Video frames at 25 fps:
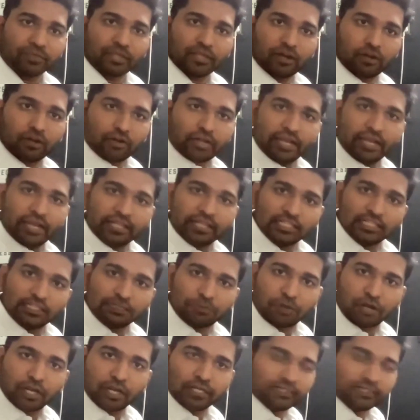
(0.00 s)
Okay, in these
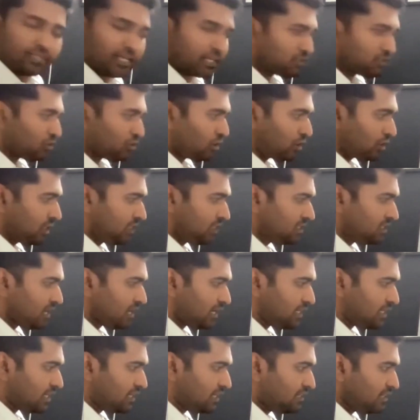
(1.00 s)
products there's no risk,
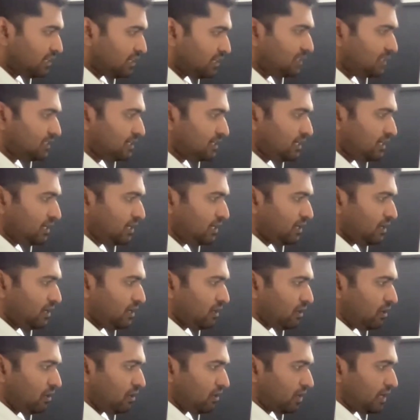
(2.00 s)
and that's the reason.
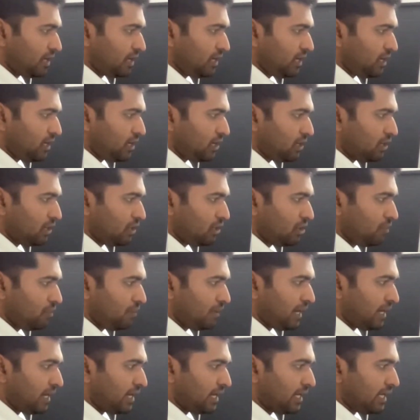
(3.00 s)
Okay, you'll be
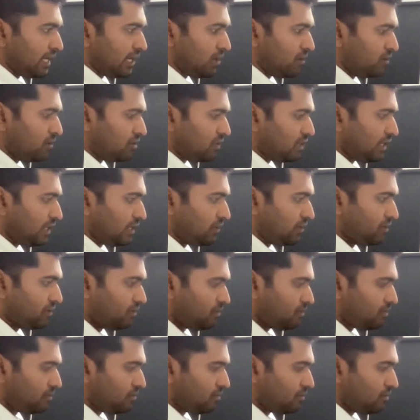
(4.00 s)
getting around 2
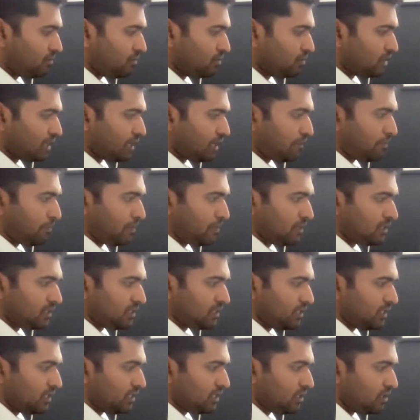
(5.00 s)
to
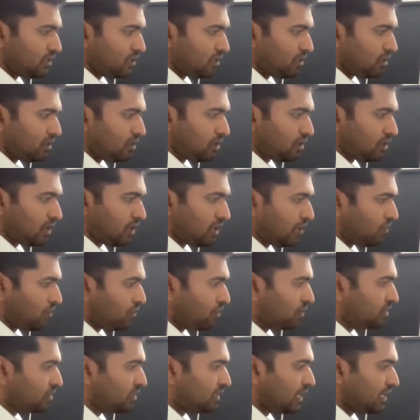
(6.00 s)
3%, or now
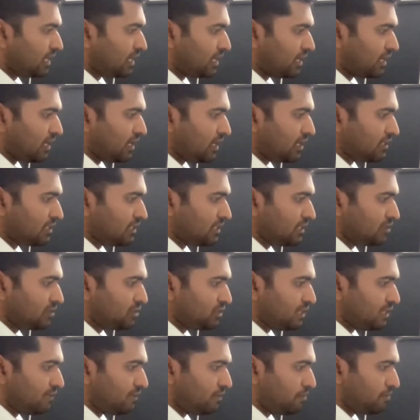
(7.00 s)
it's like 6 to
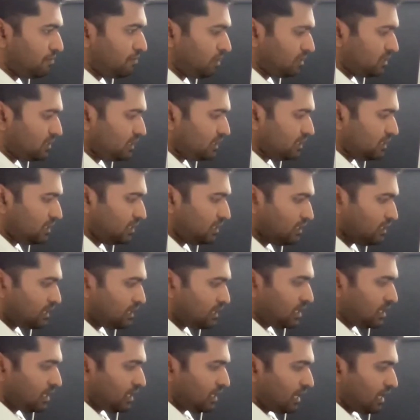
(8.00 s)
7%.
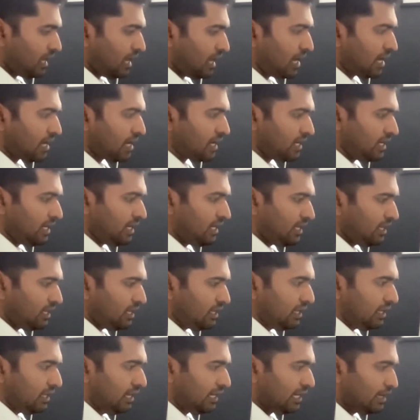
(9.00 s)
RD
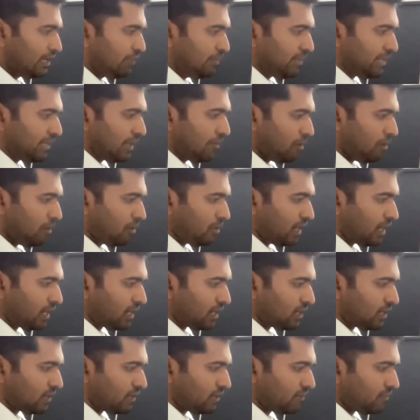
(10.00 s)
little bit above
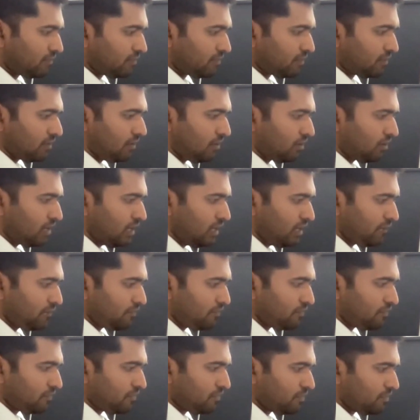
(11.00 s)
that. Okay,
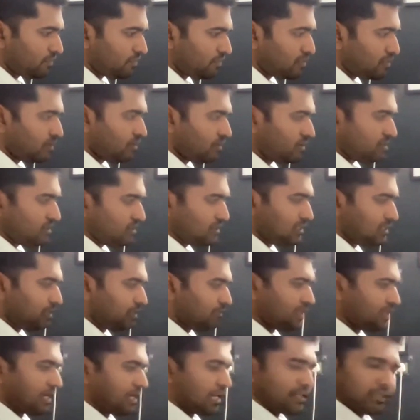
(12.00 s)

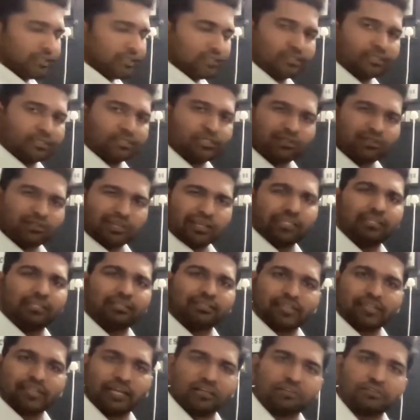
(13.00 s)
something like this in
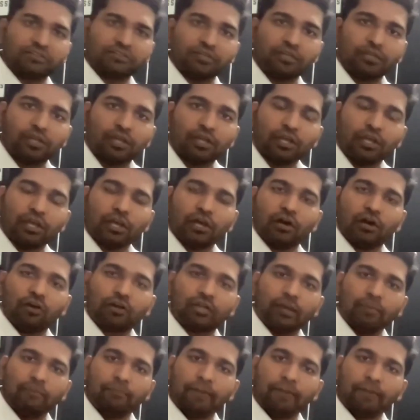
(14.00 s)
this range. Okay,